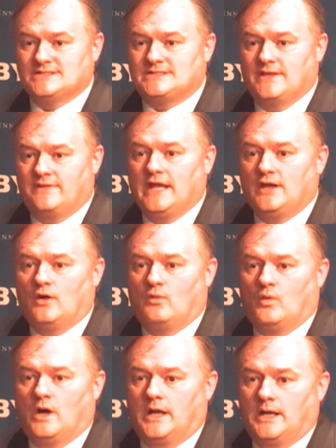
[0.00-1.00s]
that they don't
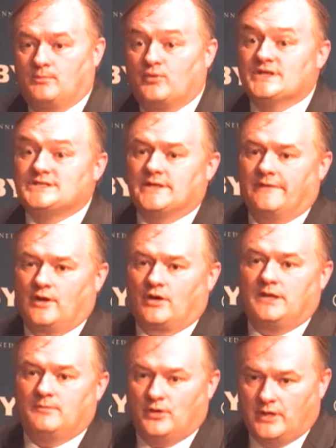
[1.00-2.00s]
want a prison in their
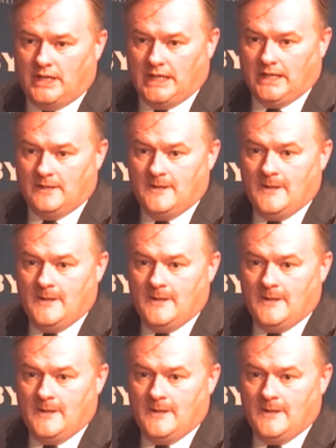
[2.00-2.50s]
community.